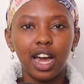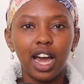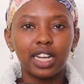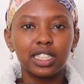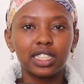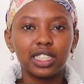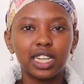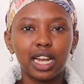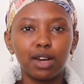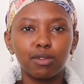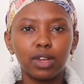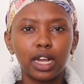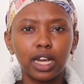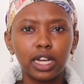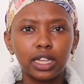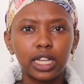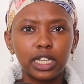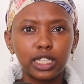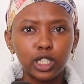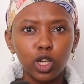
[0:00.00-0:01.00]
I just loved
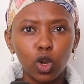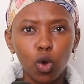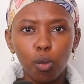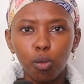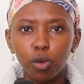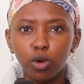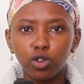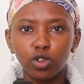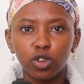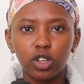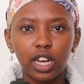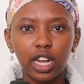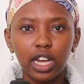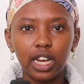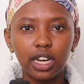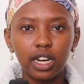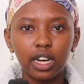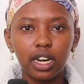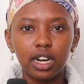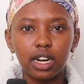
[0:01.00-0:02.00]
like the slow motion,
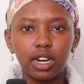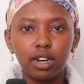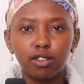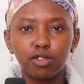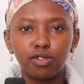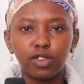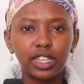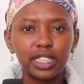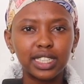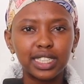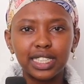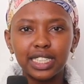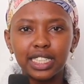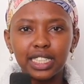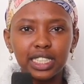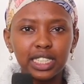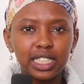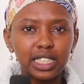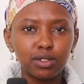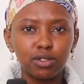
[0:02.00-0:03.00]
like fight
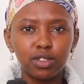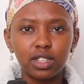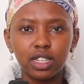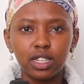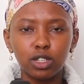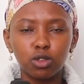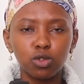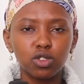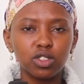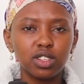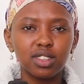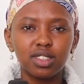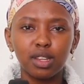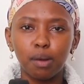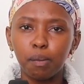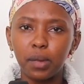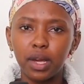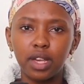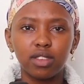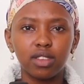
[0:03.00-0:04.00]
scenes and everything. It was just
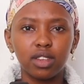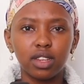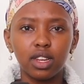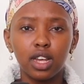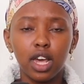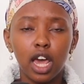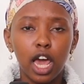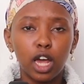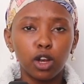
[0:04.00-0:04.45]
amazing.